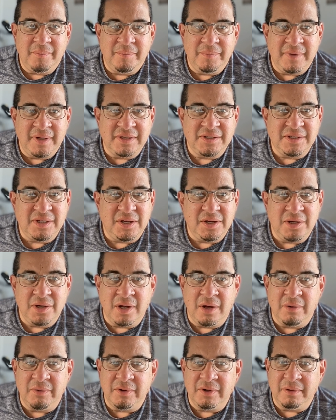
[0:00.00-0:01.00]
Next thing you
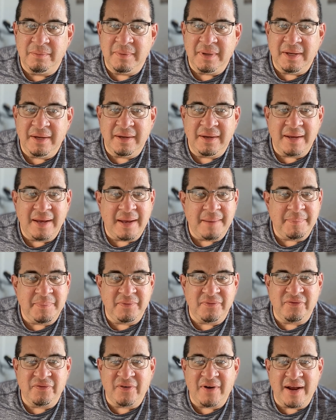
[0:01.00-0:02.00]
know, it'll be Happy
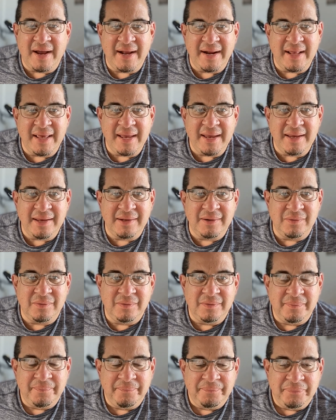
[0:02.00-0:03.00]
Friday, and
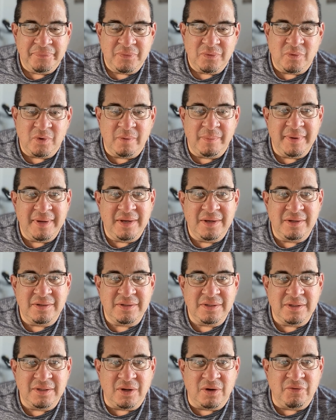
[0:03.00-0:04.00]
we'll be good
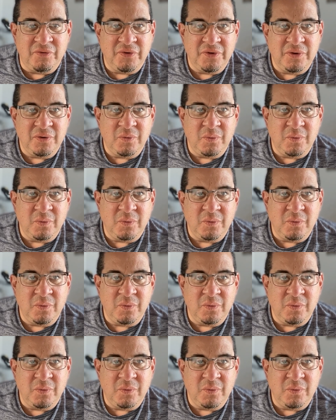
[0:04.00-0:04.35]
to go for the